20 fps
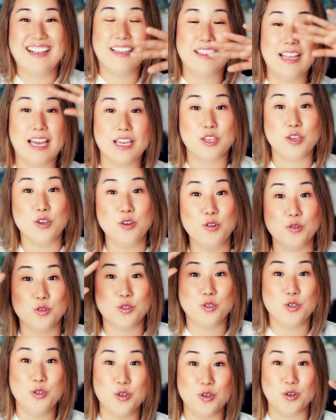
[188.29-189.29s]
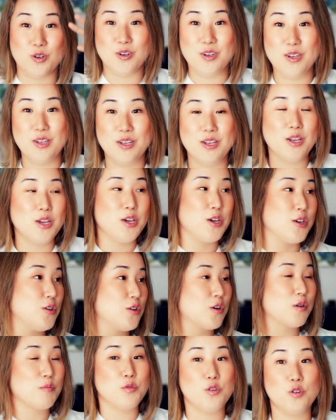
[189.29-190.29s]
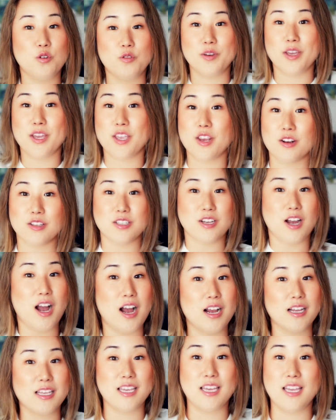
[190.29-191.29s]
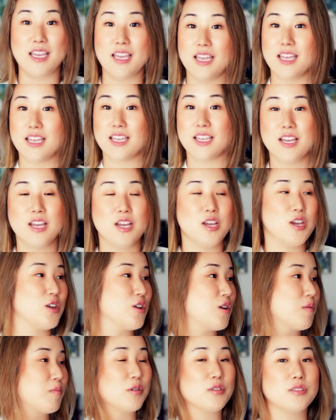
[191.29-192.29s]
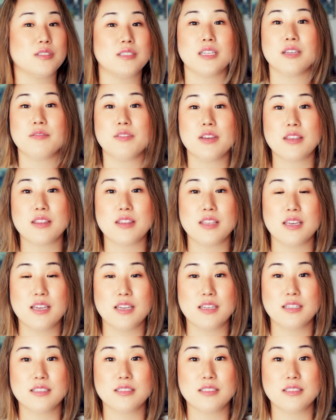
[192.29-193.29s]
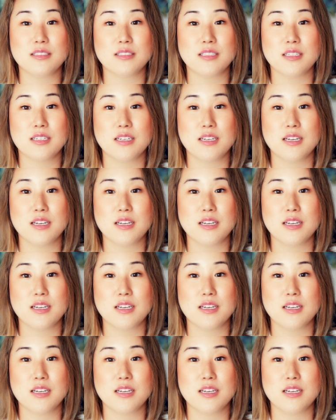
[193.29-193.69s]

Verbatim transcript: Like you too. You're moving, you're talking, you're perceiving things.